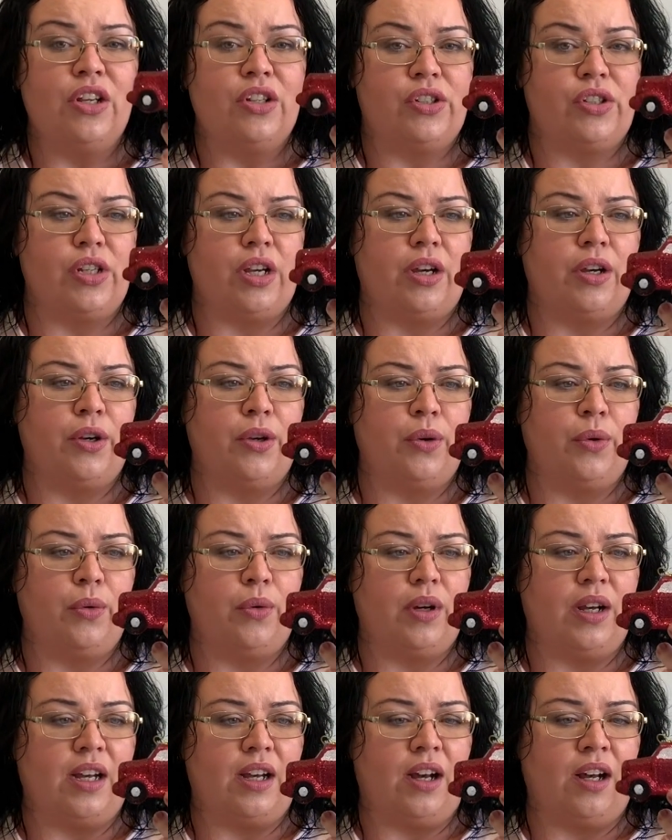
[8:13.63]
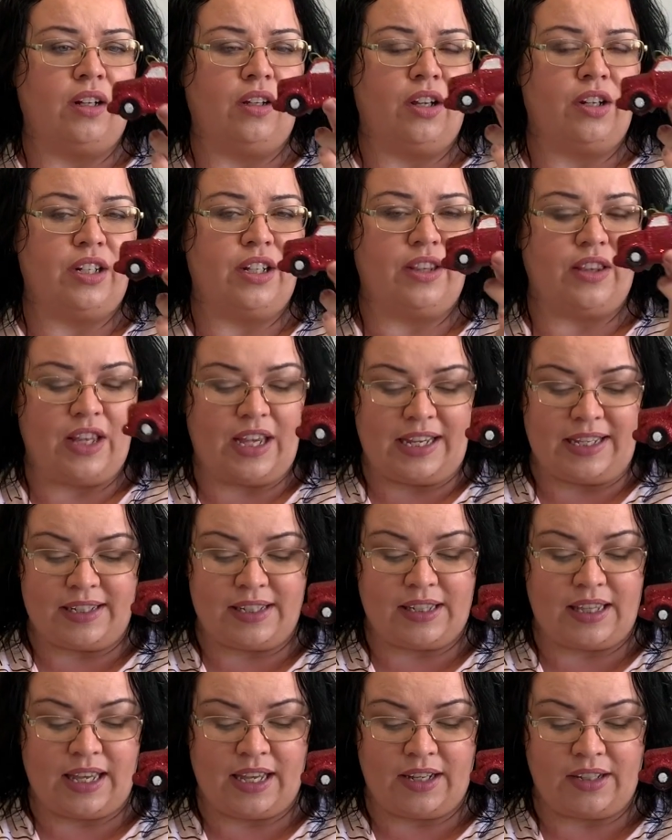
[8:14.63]
So a lot of
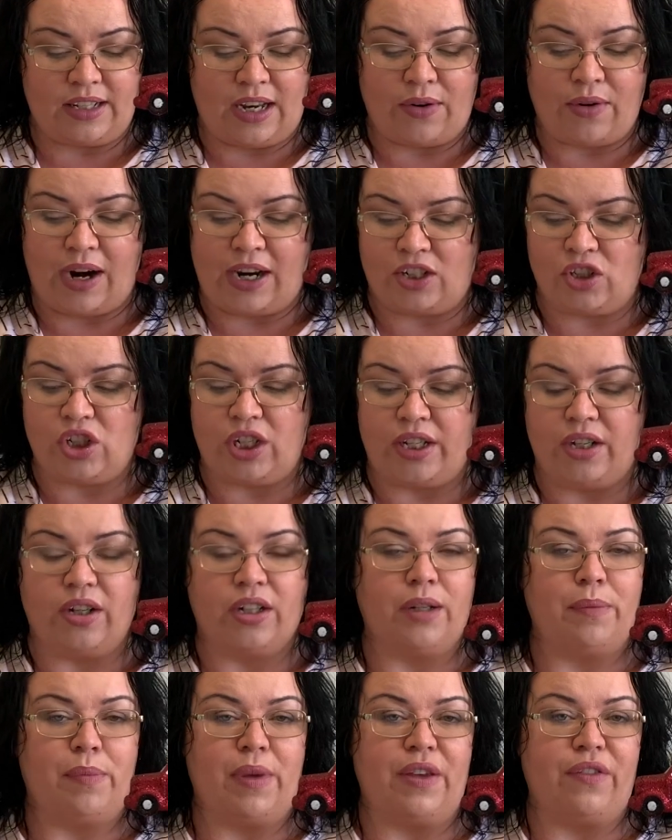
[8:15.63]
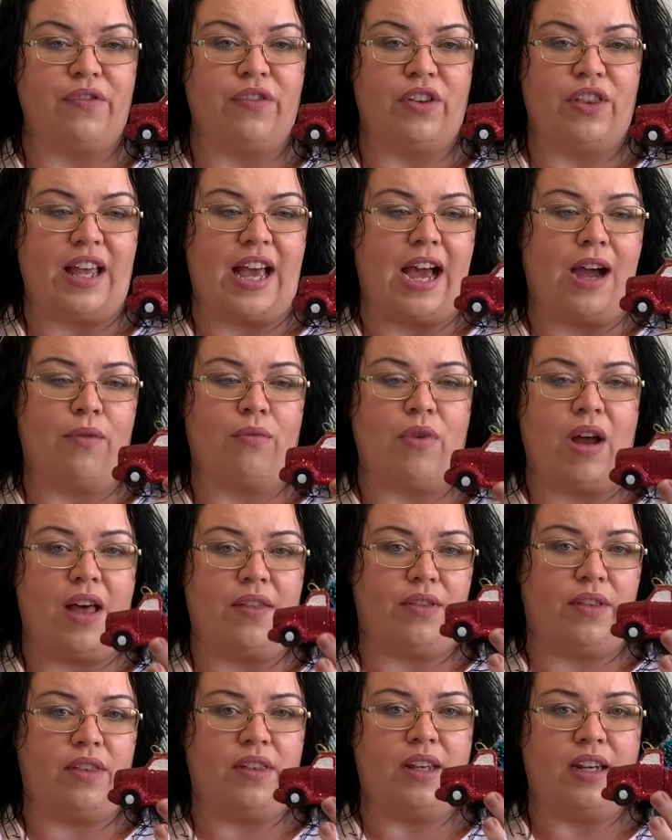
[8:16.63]
these things are actually going to be for that
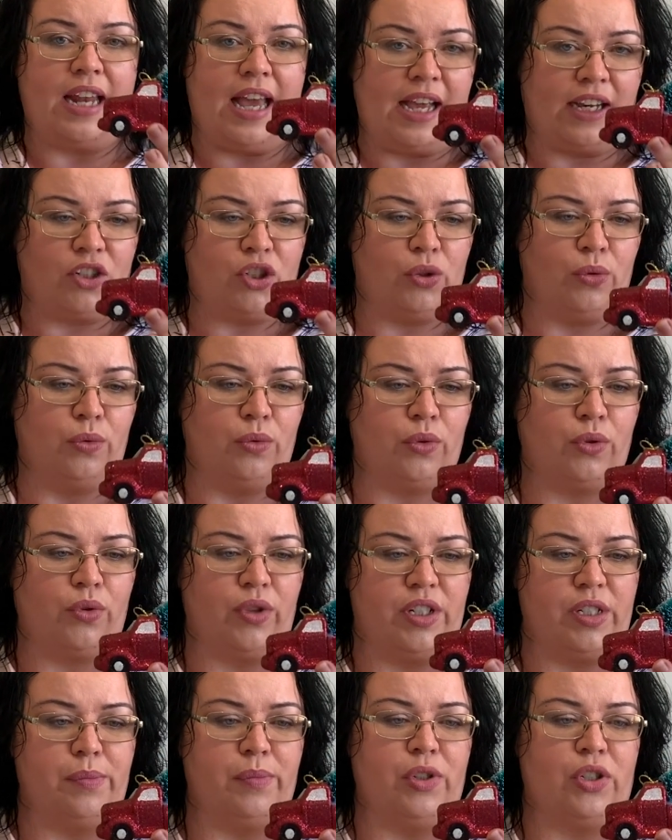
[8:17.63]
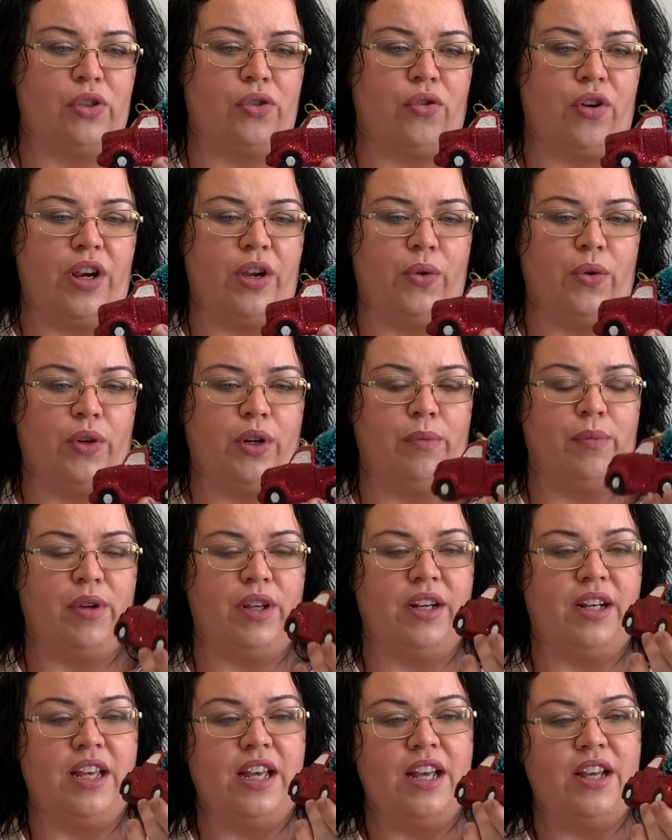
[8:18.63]
rather than actual Christmas tree
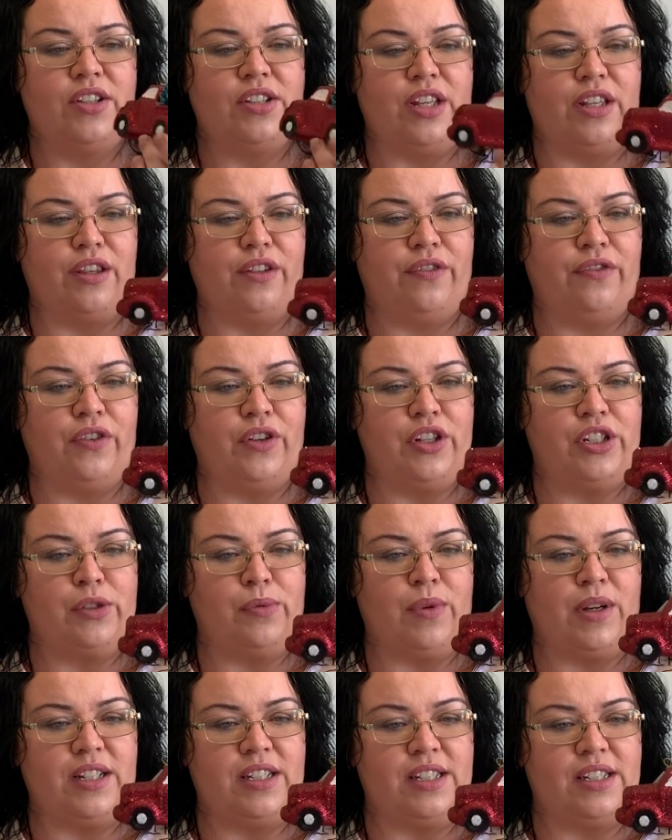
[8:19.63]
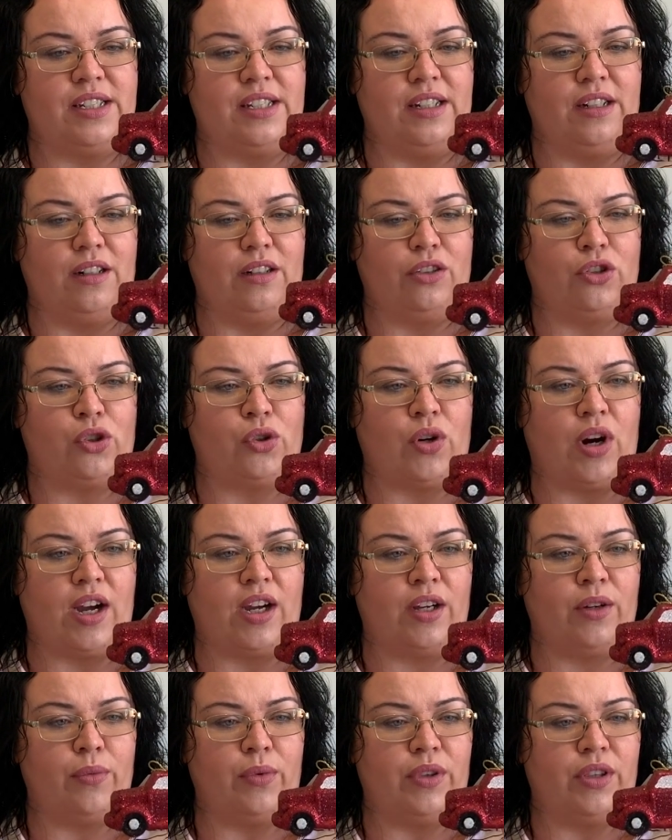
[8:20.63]
ornament. So the first one's this little
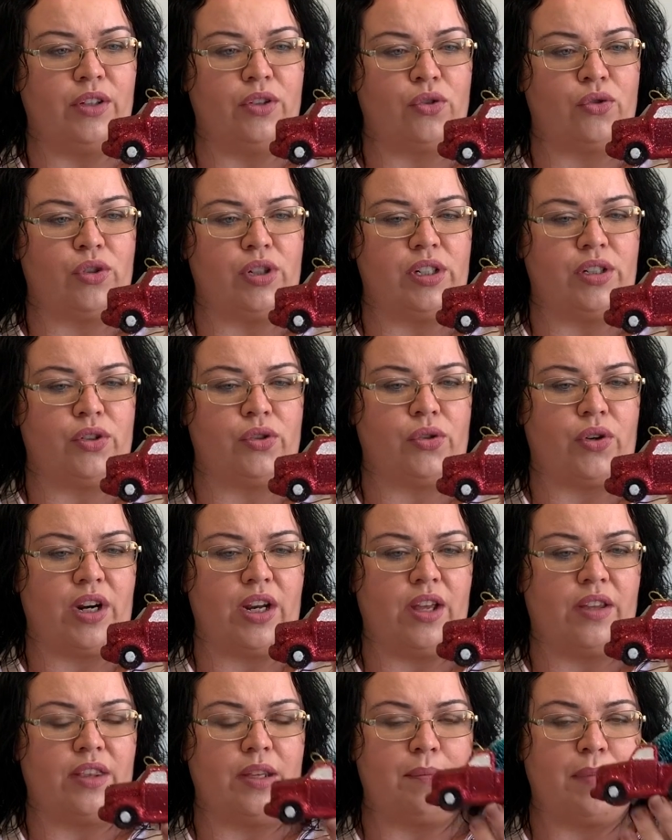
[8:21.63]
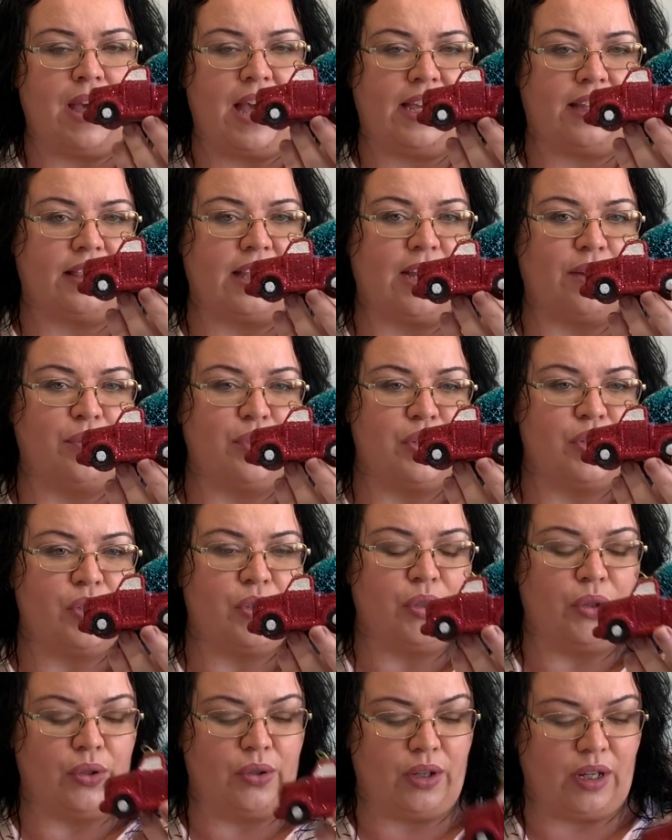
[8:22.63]
truck with the tree on the back. That was
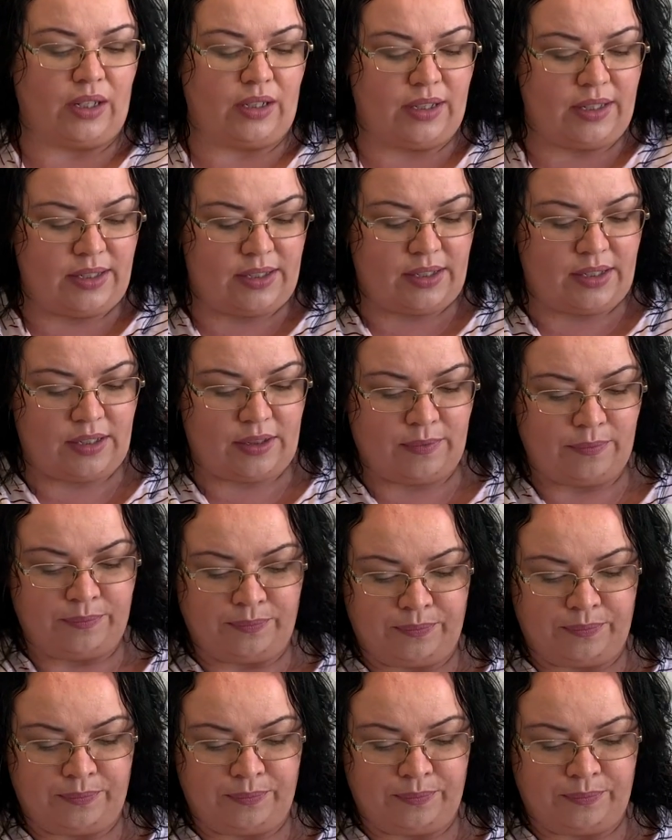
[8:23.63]
$2.